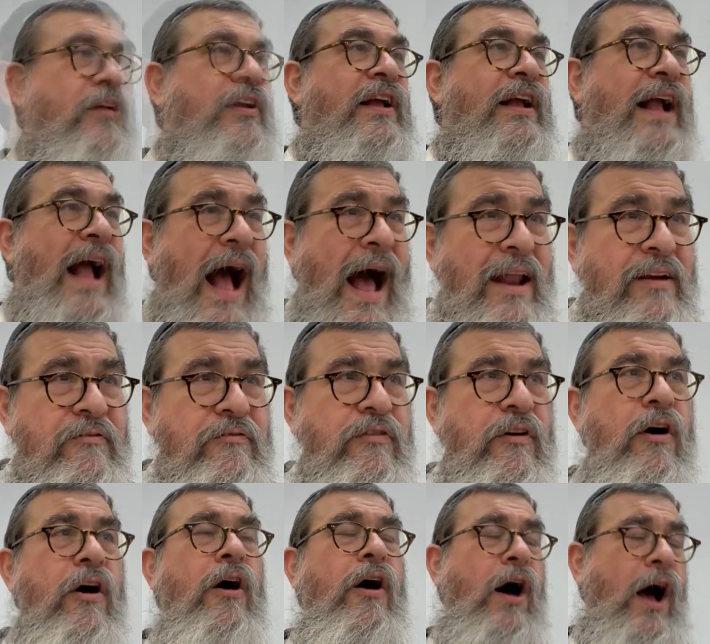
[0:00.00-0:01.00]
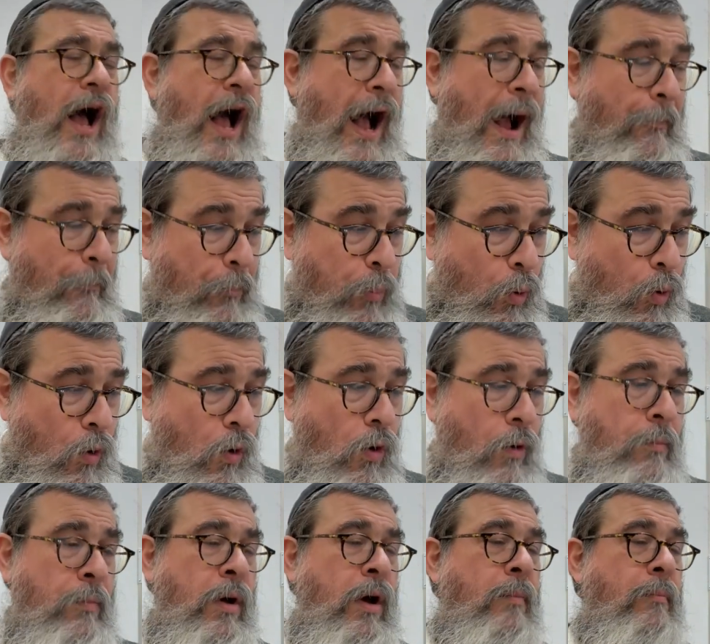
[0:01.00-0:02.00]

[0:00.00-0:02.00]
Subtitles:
Ganvo, apum,